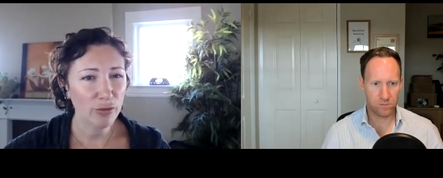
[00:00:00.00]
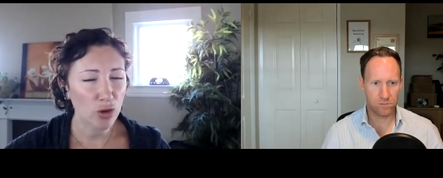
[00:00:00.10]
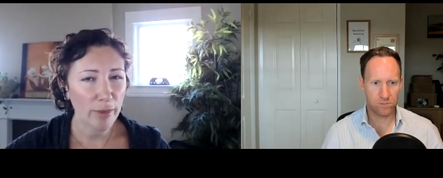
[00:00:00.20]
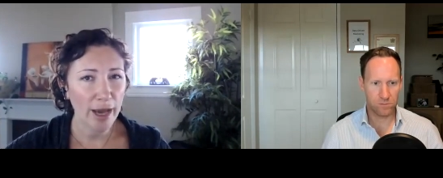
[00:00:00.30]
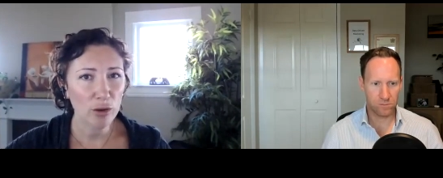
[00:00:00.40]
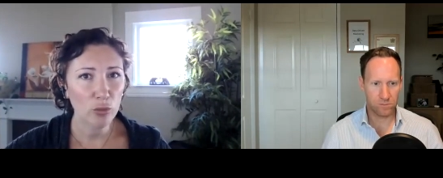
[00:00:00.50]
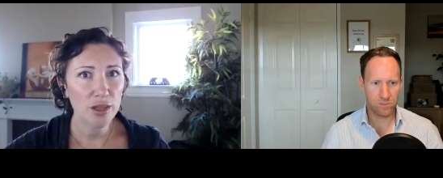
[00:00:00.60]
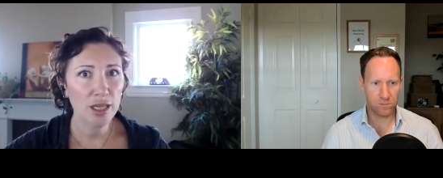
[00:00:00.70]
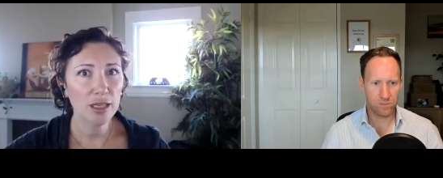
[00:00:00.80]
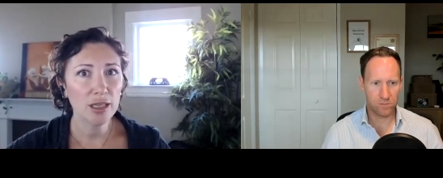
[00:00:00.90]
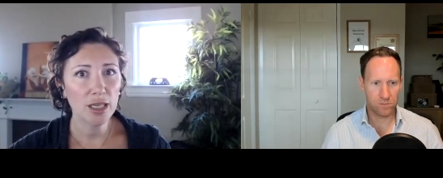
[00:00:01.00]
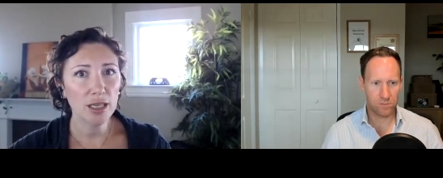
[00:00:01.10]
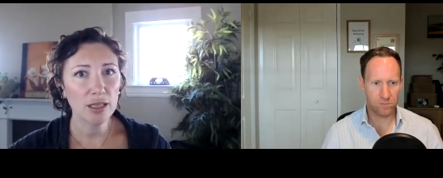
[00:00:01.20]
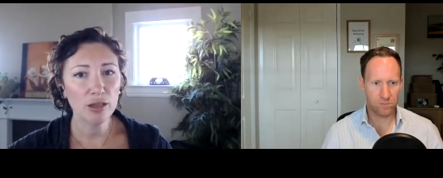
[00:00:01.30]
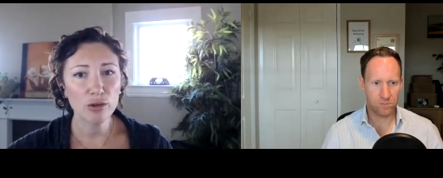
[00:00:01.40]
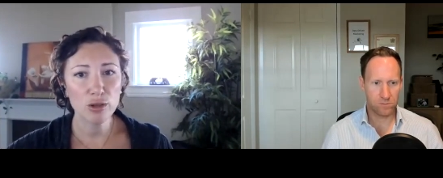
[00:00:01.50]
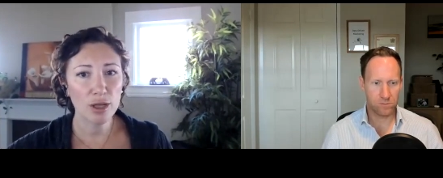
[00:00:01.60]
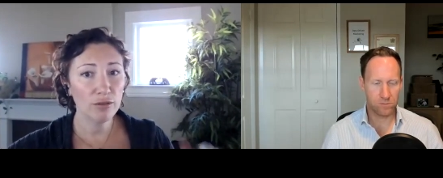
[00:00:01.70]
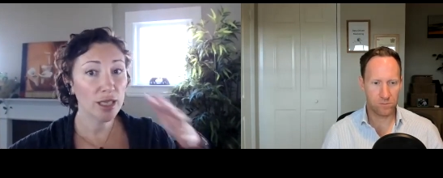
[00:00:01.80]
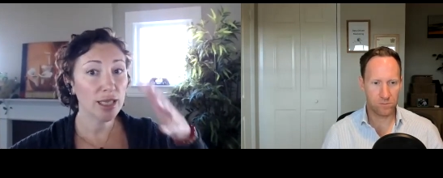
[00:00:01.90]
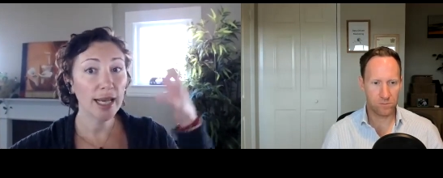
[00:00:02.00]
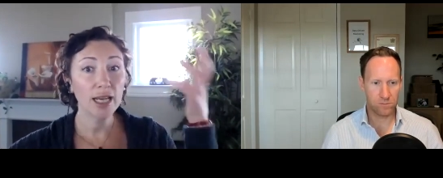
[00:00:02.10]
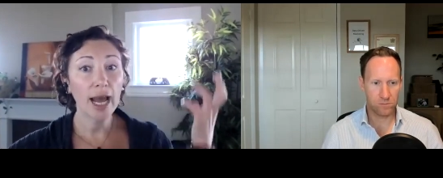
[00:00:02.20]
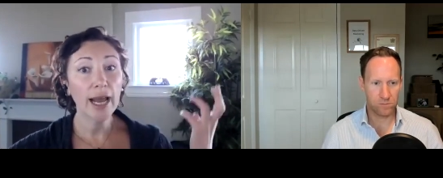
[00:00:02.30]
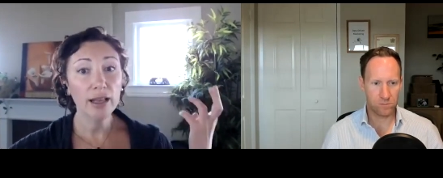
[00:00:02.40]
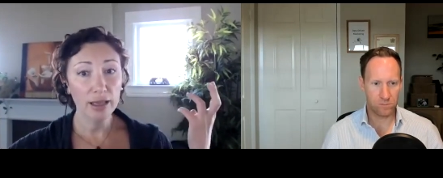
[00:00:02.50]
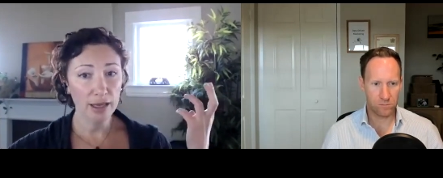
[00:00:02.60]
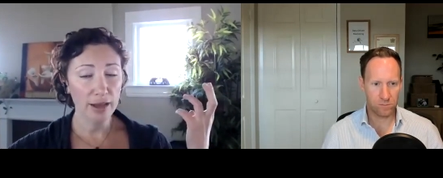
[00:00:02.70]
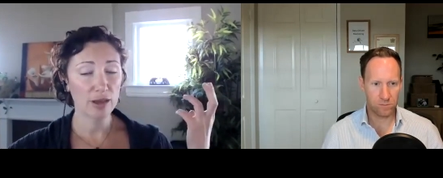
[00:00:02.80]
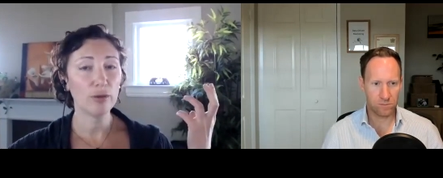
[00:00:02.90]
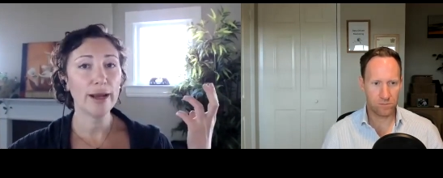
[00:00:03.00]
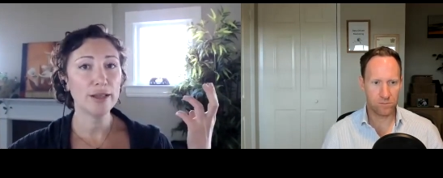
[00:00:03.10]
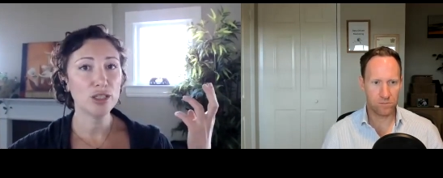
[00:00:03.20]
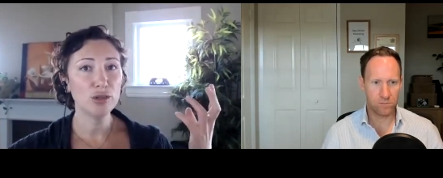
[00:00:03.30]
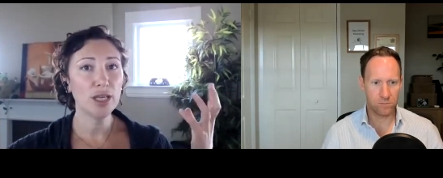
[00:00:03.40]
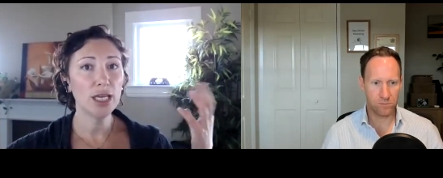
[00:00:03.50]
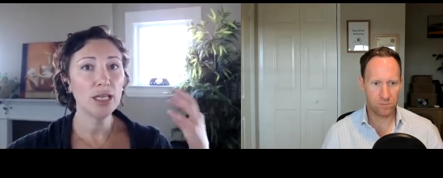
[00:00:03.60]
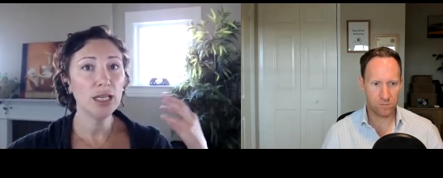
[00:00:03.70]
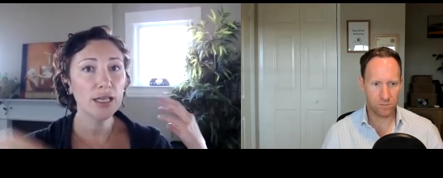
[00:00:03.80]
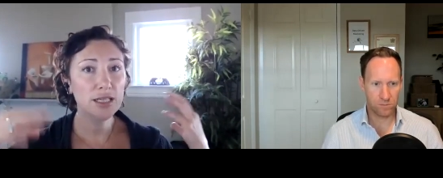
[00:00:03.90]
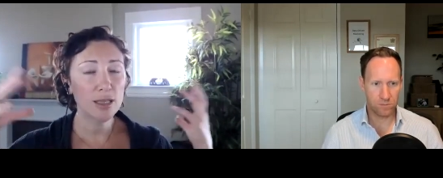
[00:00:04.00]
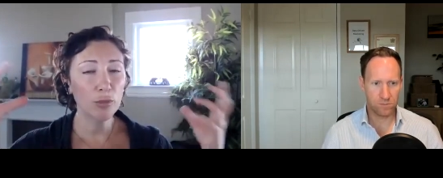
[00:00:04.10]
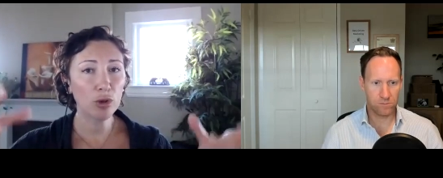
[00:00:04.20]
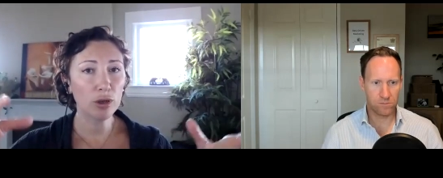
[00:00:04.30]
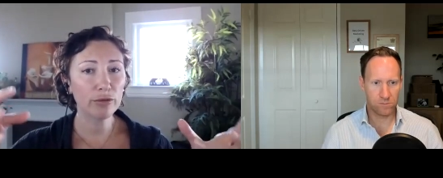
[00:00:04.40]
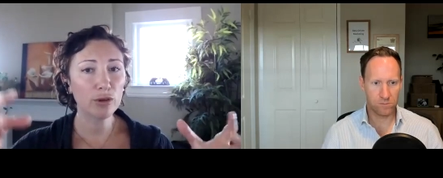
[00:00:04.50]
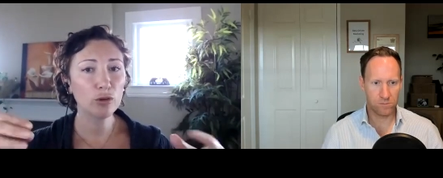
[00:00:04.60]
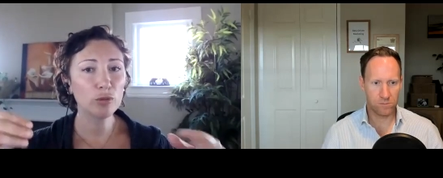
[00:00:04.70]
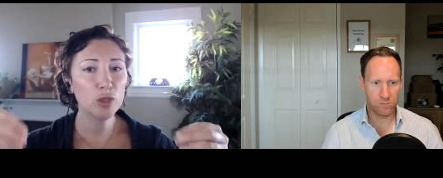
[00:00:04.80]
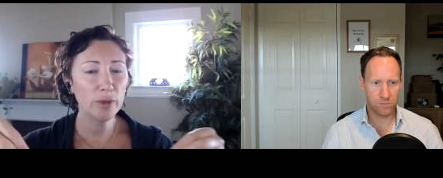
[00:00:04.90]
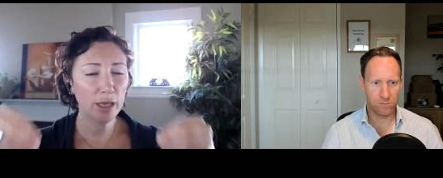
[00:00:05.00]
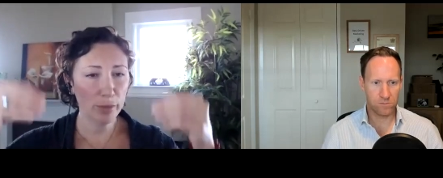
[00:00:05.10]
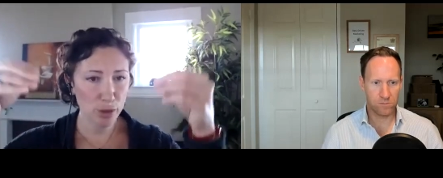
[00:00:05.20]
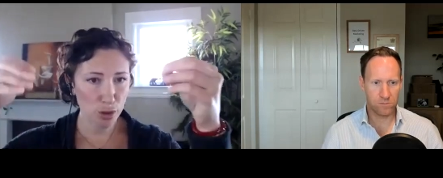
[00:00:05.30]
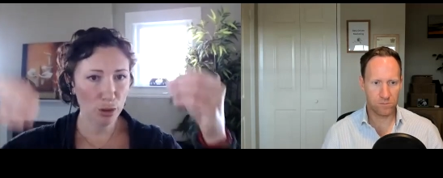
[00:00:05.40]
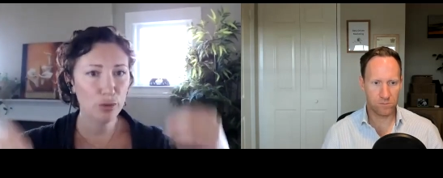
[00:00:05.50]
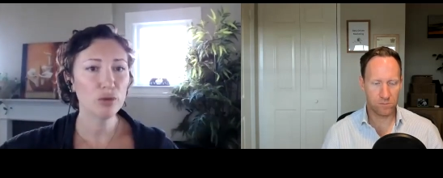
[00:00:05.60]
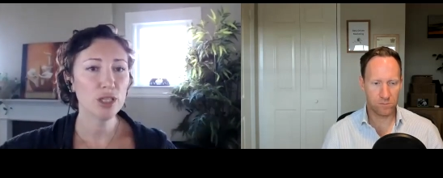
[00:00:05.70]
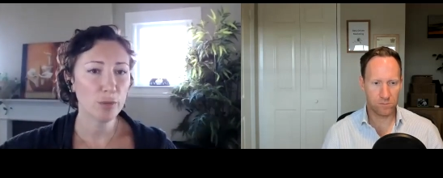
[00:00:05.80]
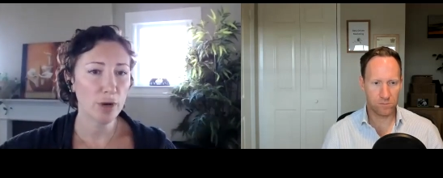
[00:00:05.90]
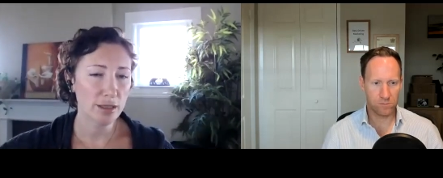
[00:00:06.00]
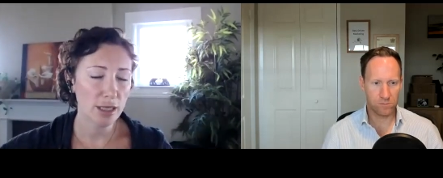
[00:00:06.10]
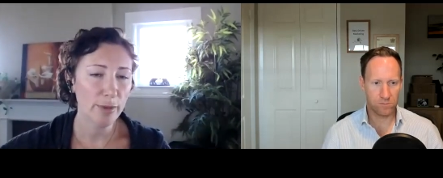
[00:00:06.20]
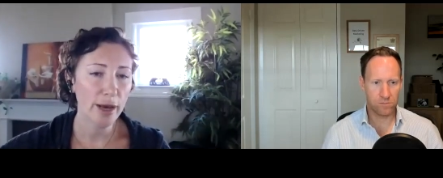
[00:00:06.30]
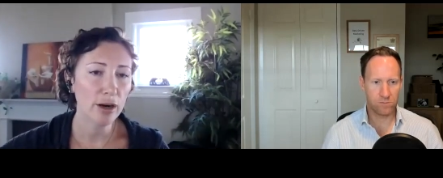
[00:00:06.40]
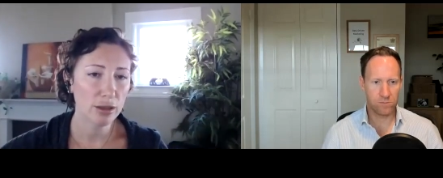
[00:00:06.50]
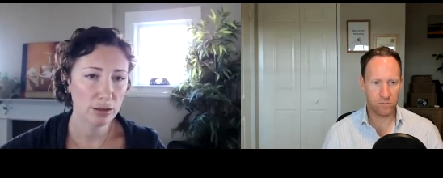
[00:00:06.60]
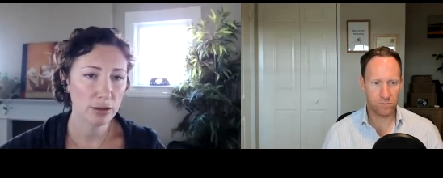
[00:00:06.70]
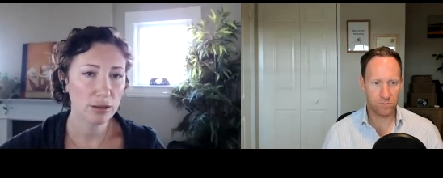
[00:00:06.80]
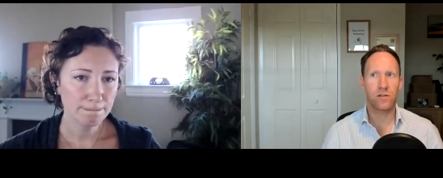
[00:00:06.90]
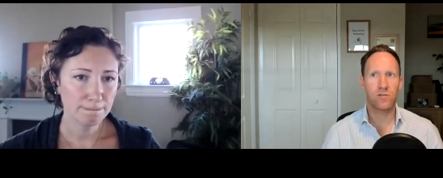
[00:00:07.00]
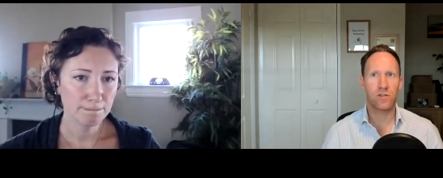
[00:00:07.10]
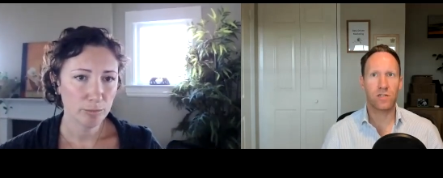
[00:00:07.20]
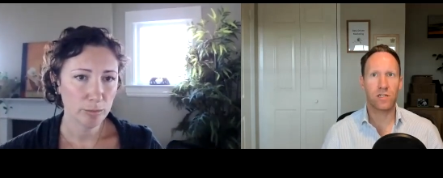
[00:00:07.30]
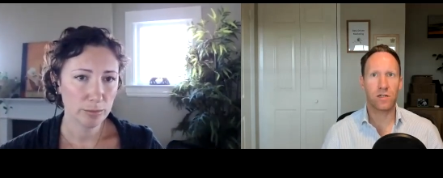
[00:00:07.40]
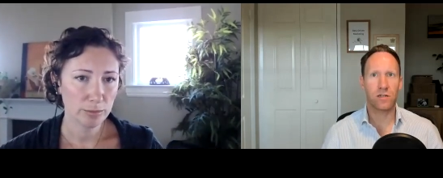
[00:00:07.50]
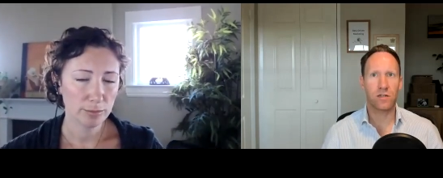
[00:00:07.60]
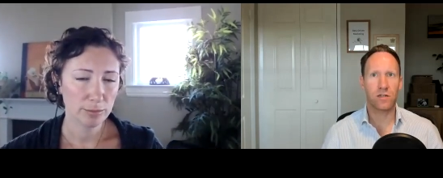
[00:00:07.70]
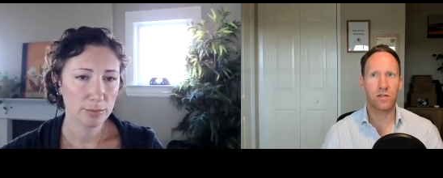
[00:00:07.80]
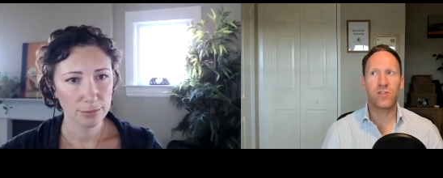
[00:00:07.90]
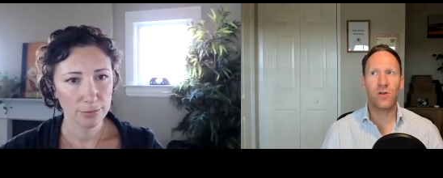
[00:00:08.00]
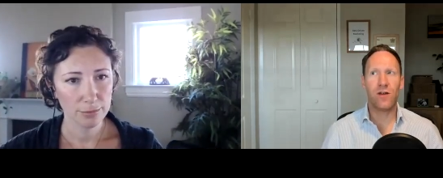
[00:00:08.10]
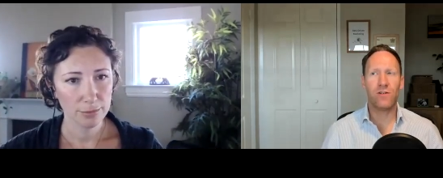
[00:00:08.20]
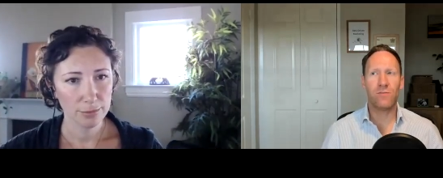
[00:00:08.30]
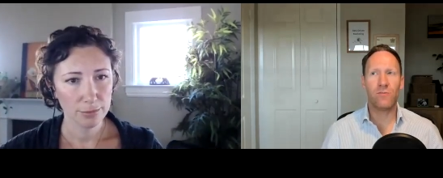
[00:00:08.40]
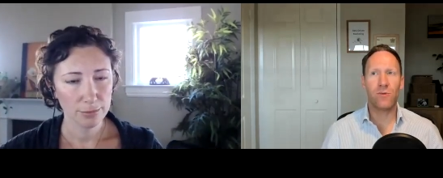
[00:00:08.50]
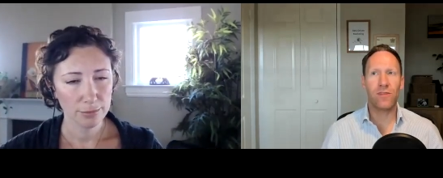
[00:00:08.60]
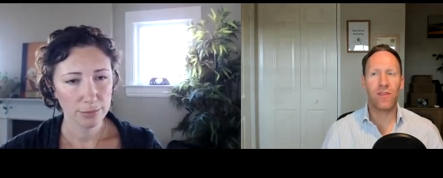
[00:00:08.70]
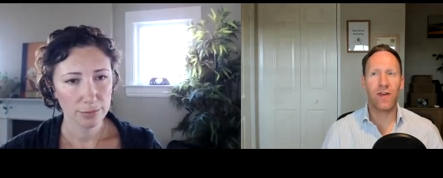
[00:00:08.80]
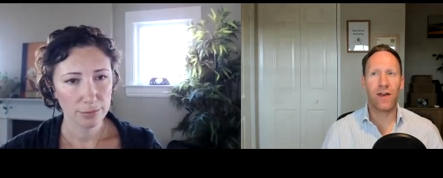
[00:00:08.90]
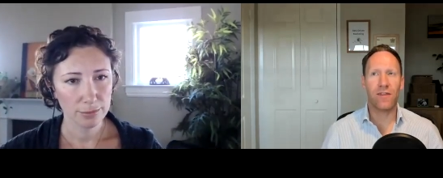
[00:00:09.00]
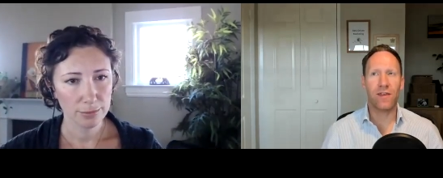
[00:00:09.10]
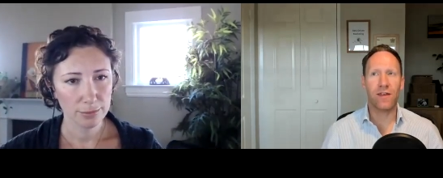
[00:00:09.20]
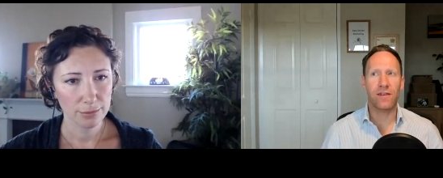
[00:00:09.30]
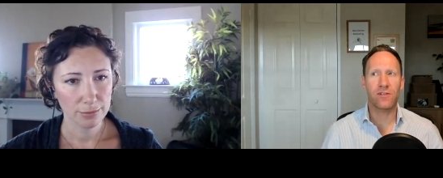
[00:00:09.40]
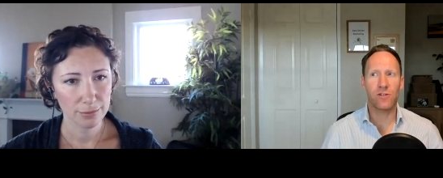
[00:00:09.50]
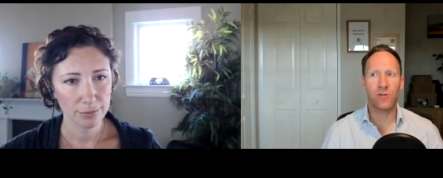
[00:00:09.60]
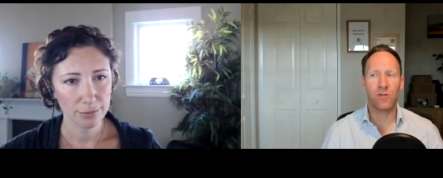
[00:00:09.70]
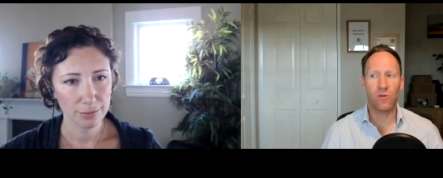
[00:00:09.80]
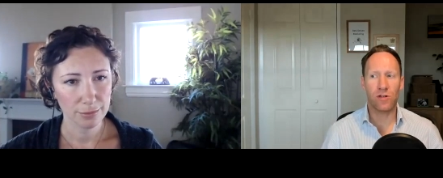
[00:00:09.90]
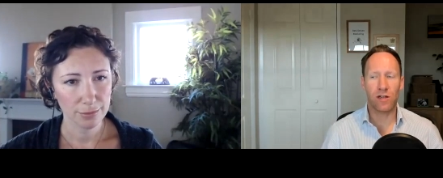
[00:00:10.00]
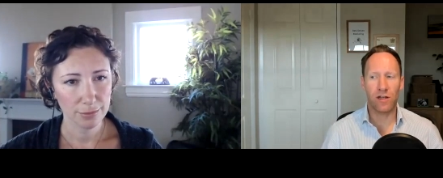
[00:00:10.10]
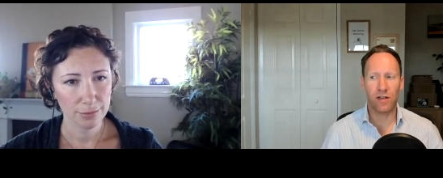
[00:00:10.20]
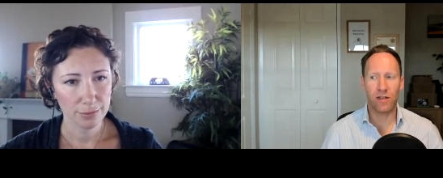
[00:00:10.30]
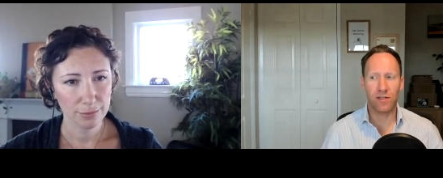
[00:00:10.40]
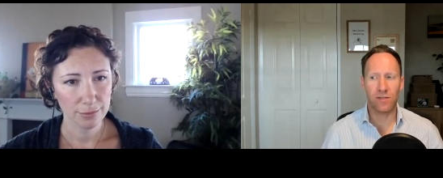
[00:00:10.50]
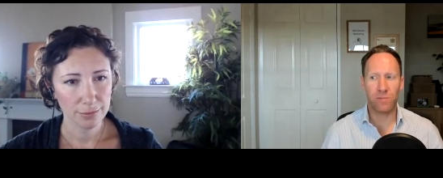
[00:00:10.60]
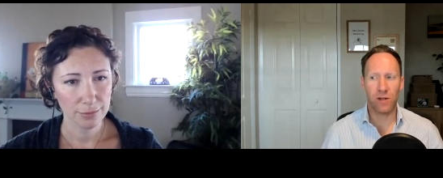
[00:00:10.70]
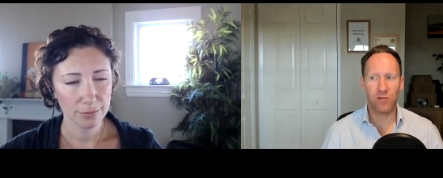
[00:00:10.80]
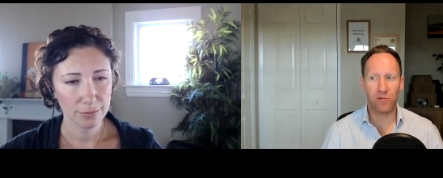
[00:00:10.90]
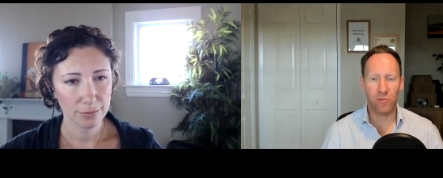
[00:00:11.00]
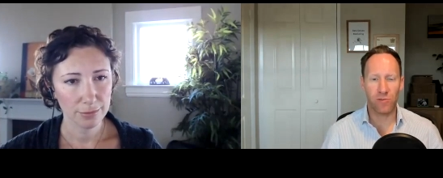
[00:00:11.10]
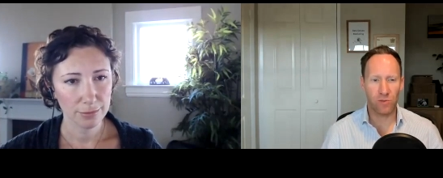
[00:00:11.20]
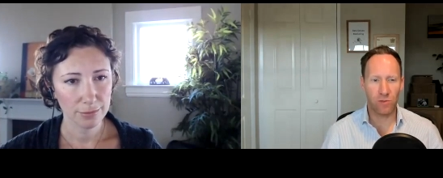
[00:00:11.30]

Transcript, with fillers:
Speaker 1: format where they need you know do they feel like an island otherwise do they need a supportive group to be able to go through
Speaker 2: this process better interesting do you ever with that then do you organize buddy groups or